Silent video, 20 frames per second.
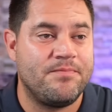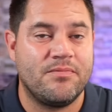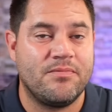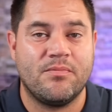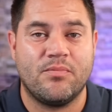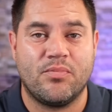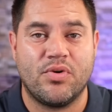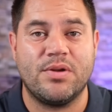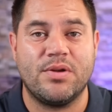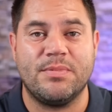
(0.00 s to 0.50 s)

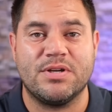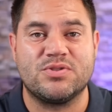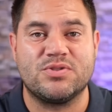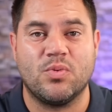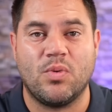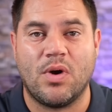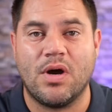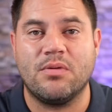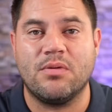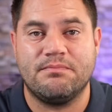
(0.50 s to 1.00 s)
pretty much
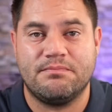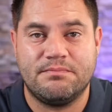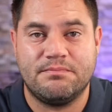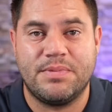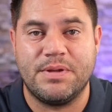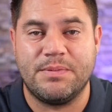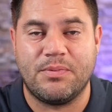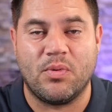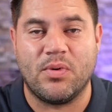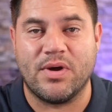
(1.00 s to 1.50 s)
what
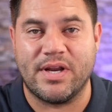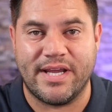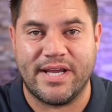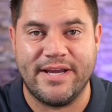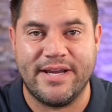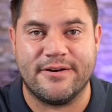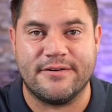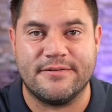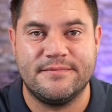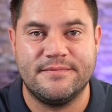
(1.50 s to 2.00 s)
people want to
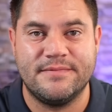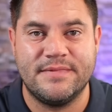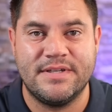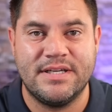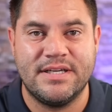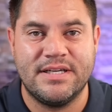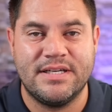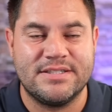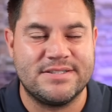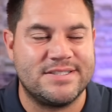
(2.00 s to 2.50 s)
hear.
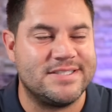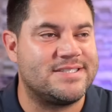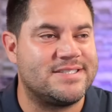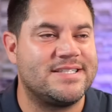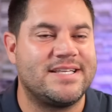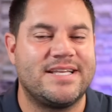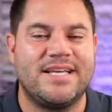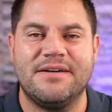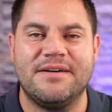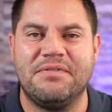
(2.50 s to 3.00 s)
Just
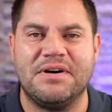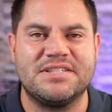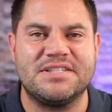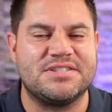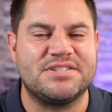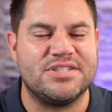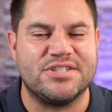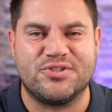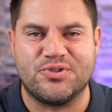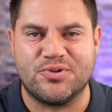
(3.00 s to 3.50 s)
give us
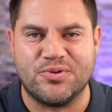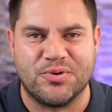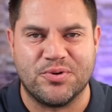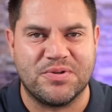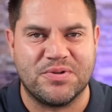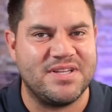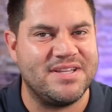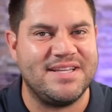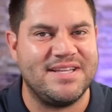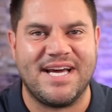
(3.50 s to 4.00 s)
the truth.
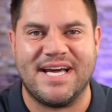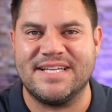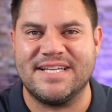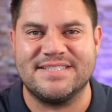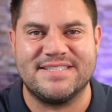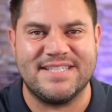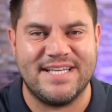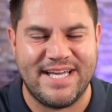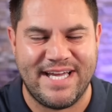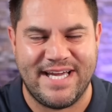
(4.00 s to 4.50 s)
That is
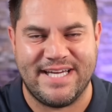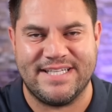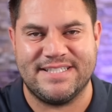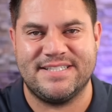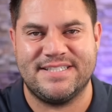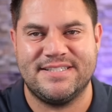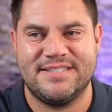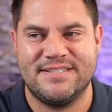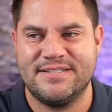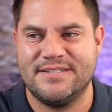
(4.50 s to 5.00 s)
it.
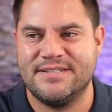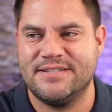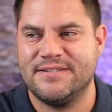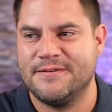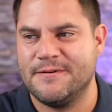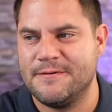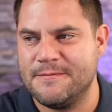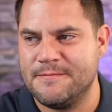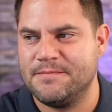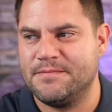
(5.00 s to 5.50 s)

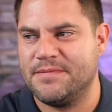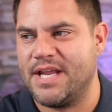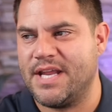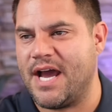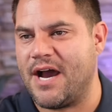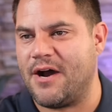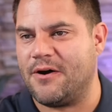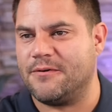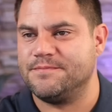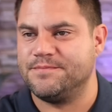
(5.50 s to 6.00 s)

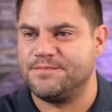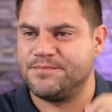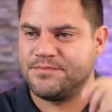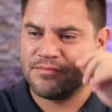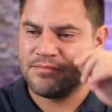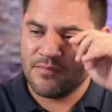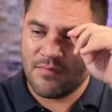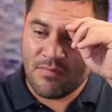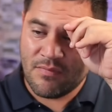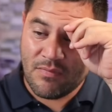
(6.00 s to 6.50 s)
Now,
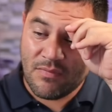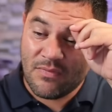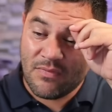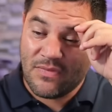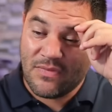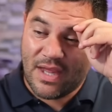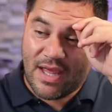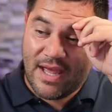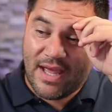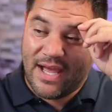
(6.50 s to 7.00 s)

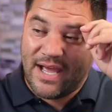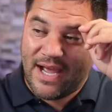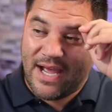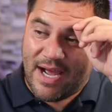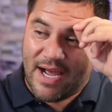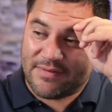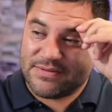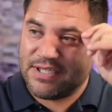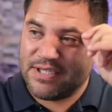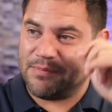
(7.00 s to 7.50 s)
I
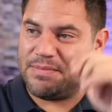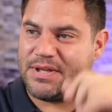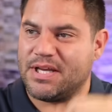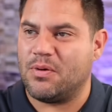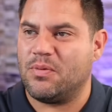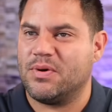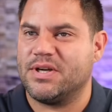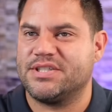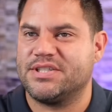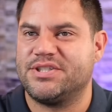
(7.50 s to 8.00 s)
have something I
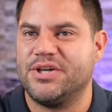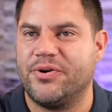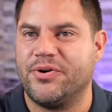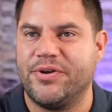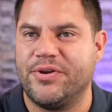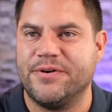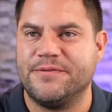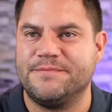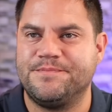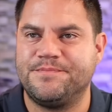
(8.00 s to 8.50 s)
want to show you